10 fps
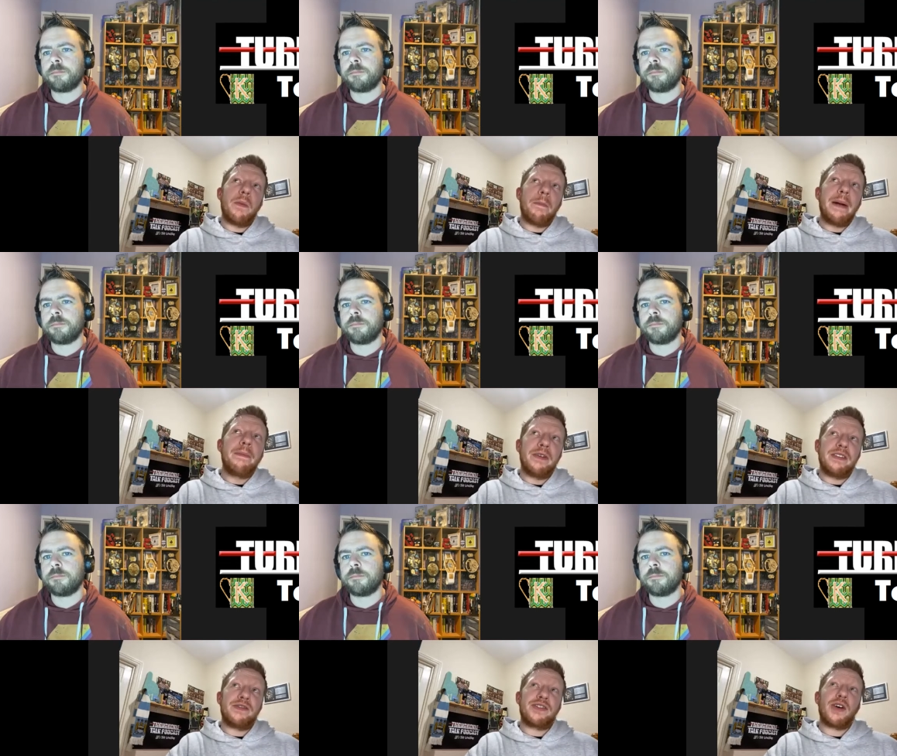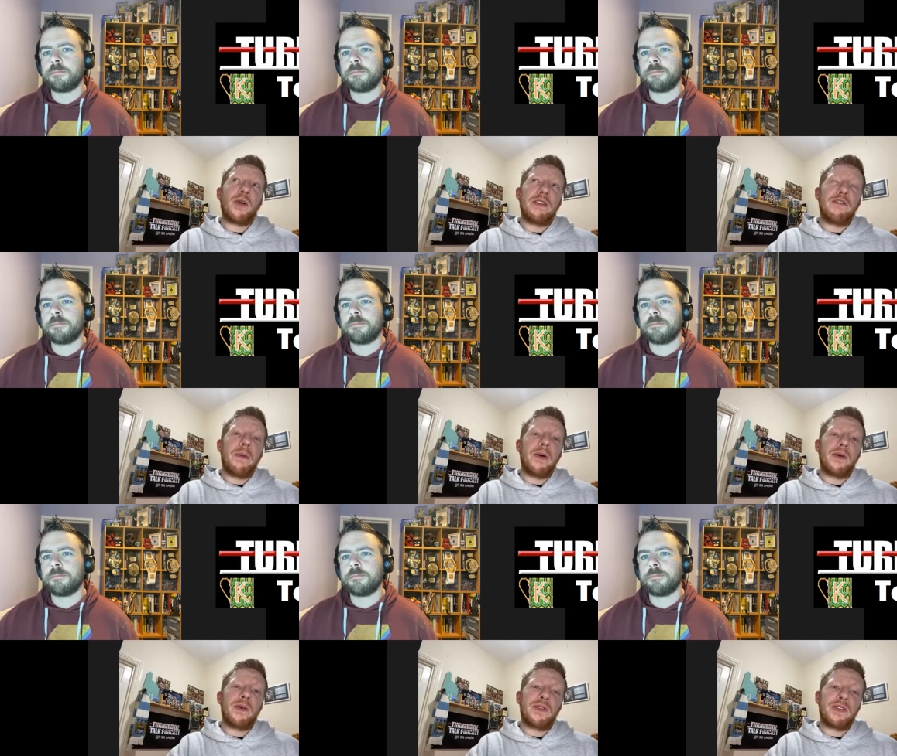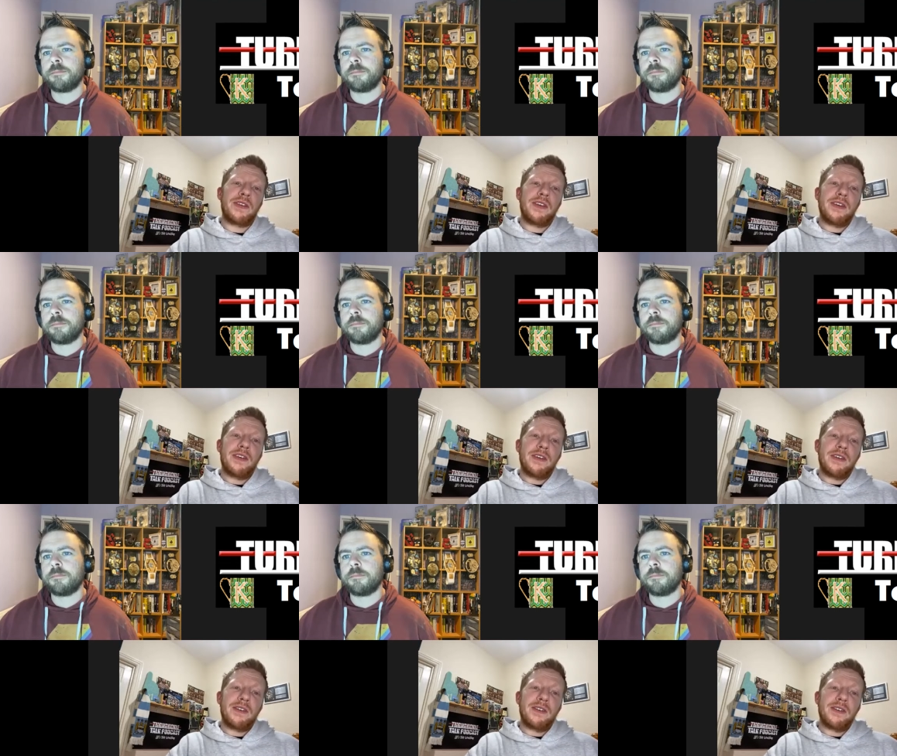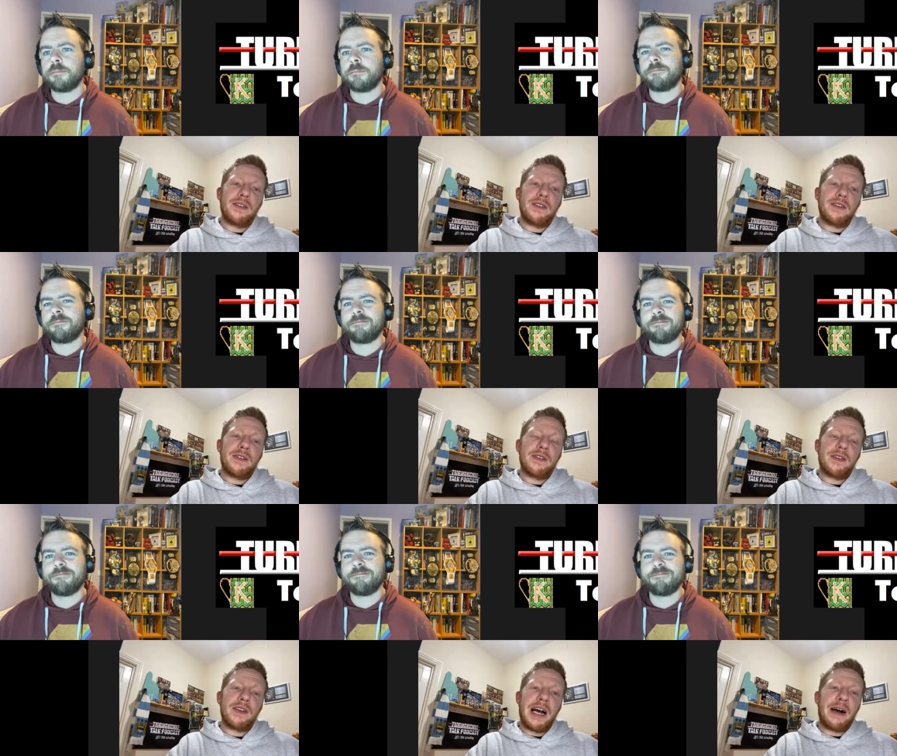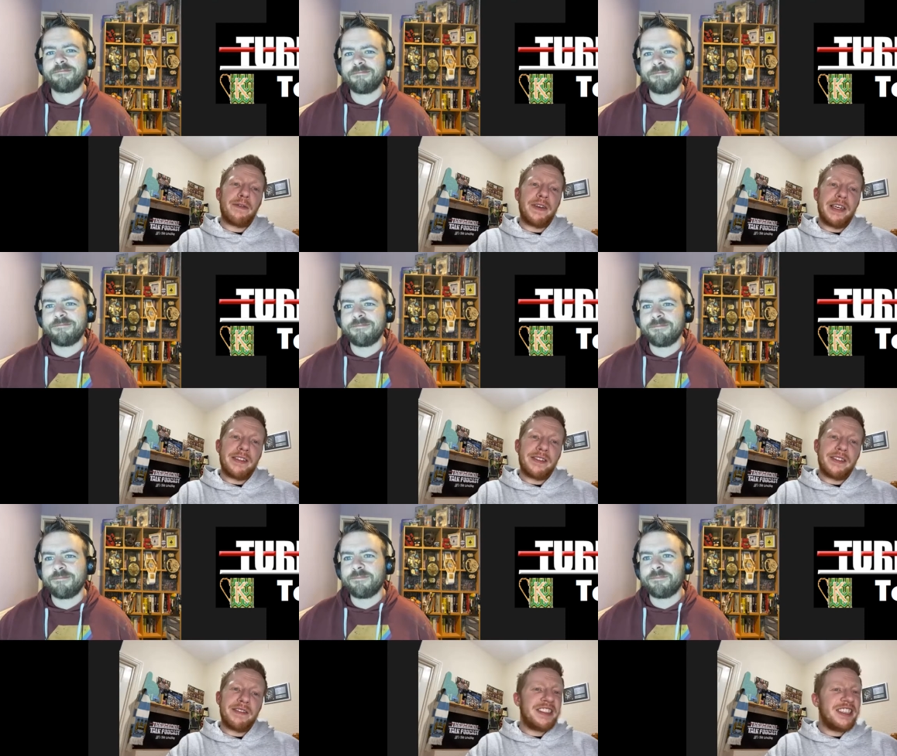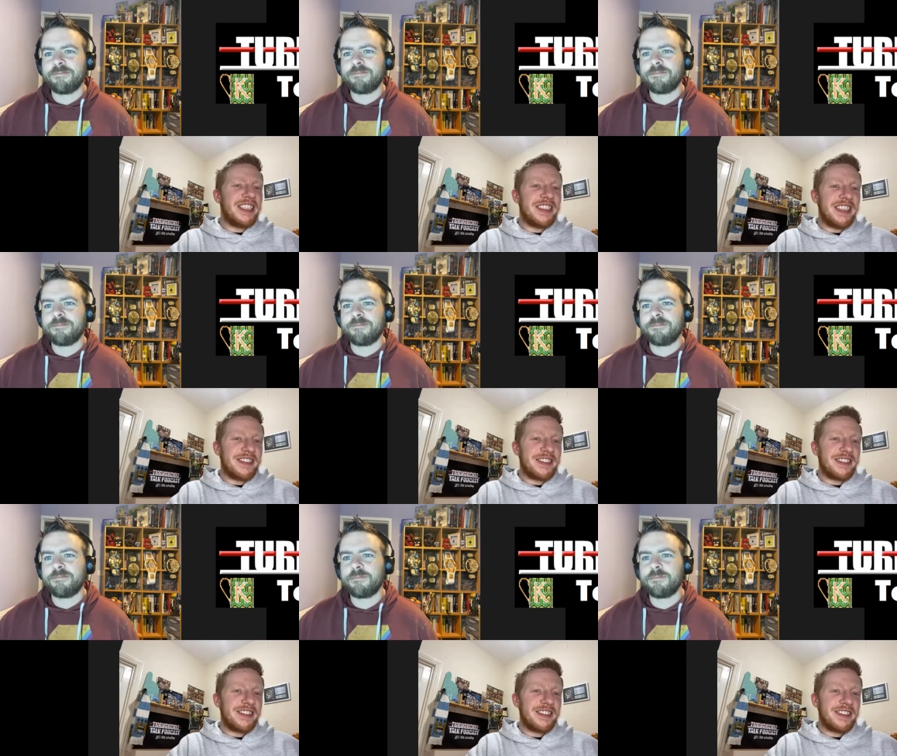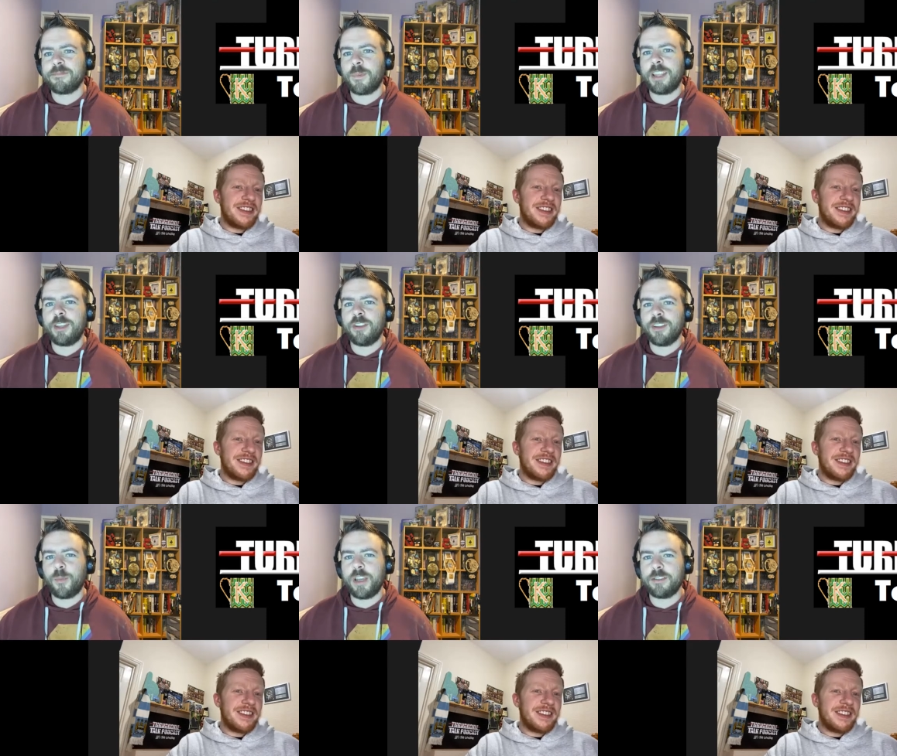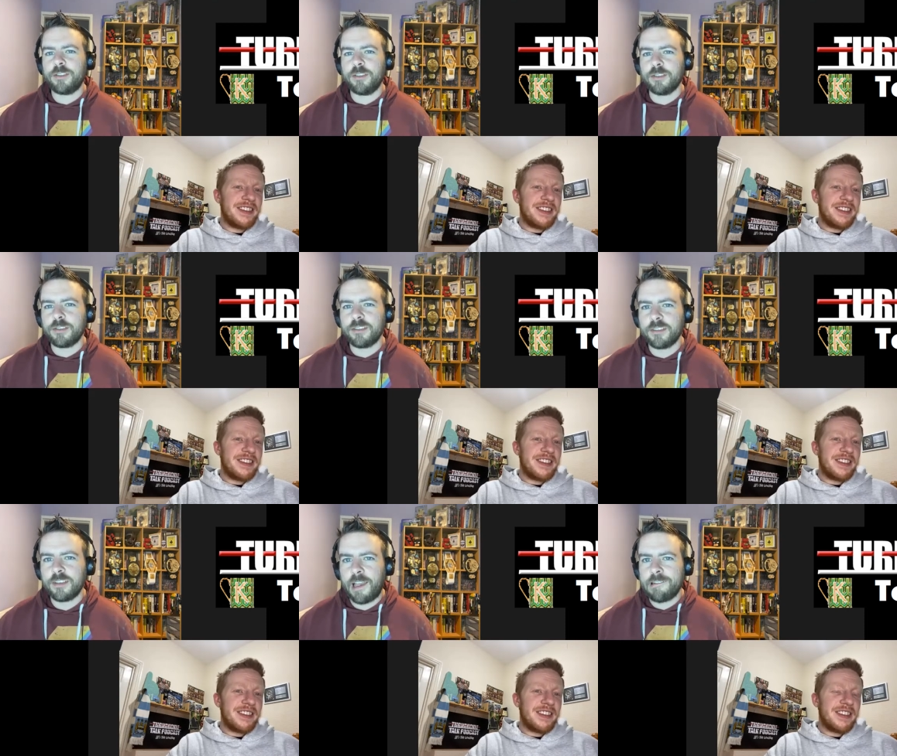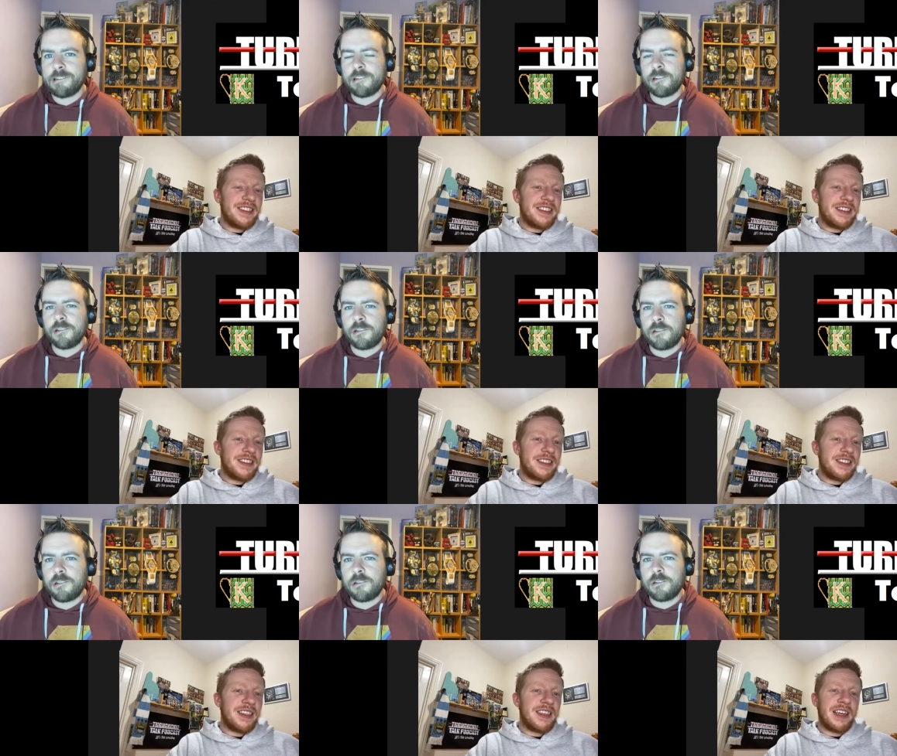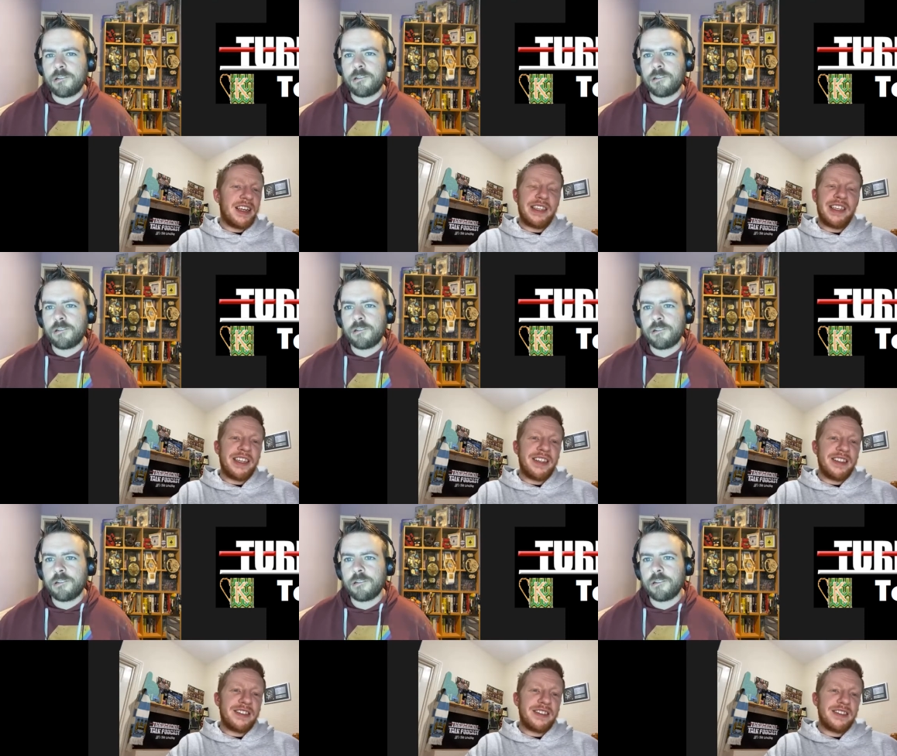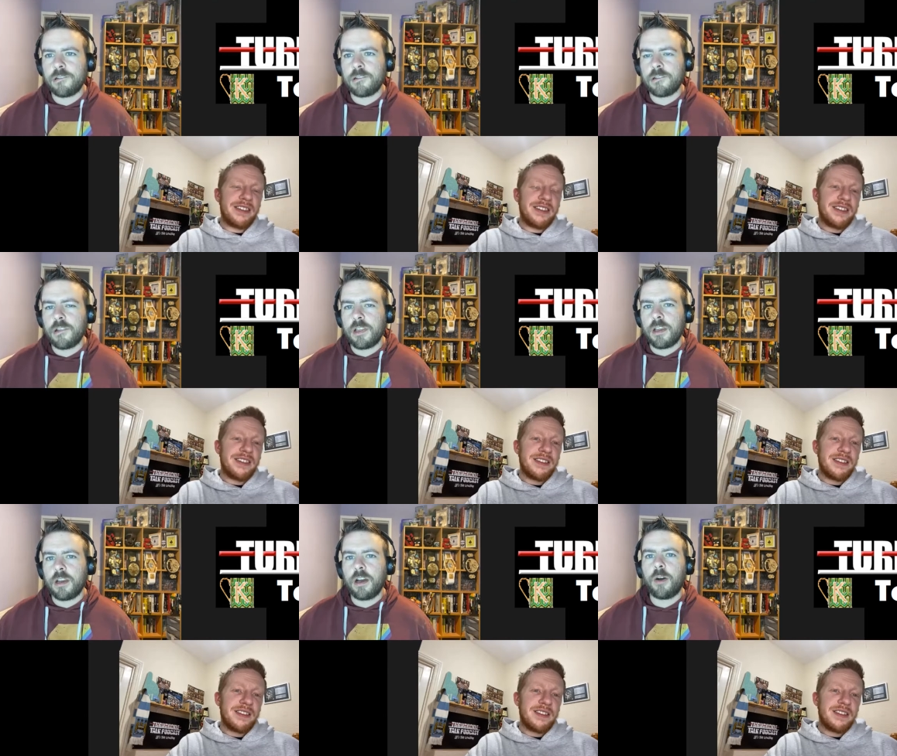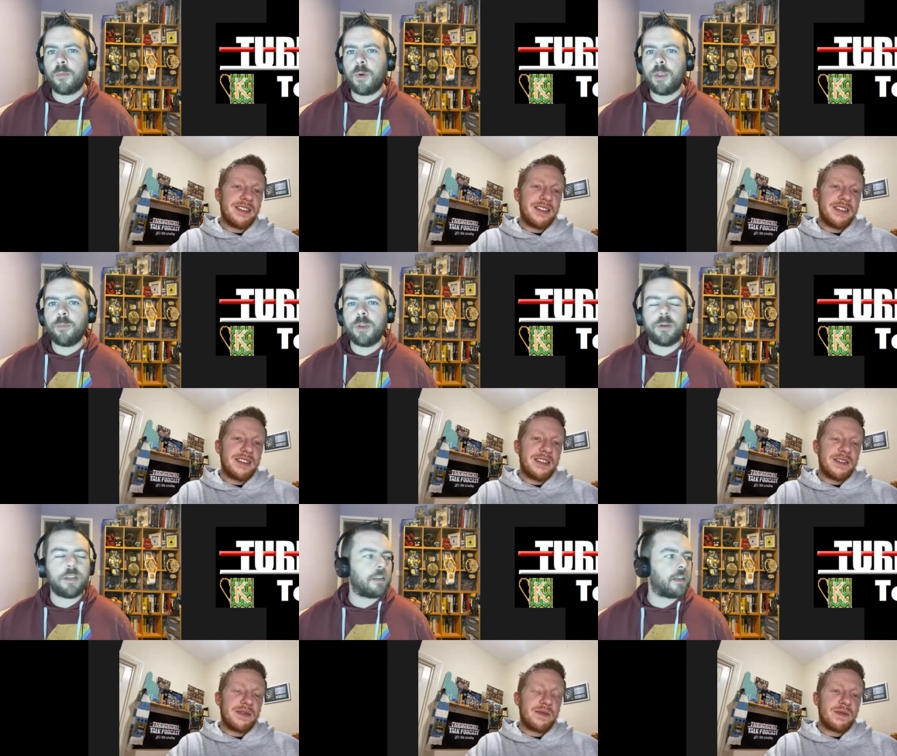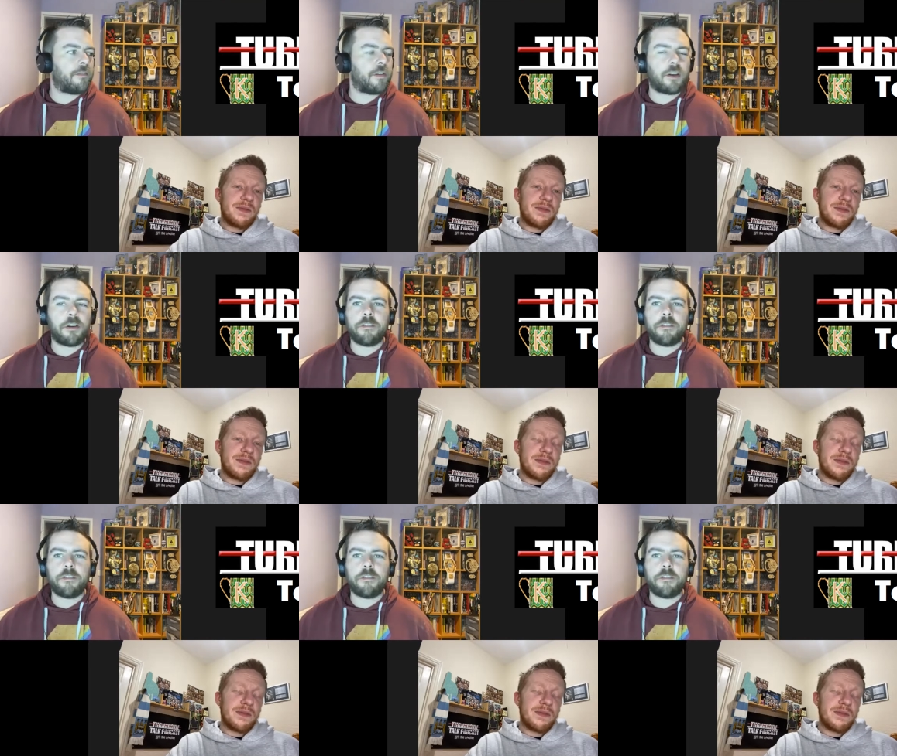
Speaker 1: members stole Liverpool's outfits. Have you seen this?
Speaker 2: Are they all in white suits?
Speaker 1: Yeah, I didn't get it.
Speaker 2: Uh, when we were in an FA Cup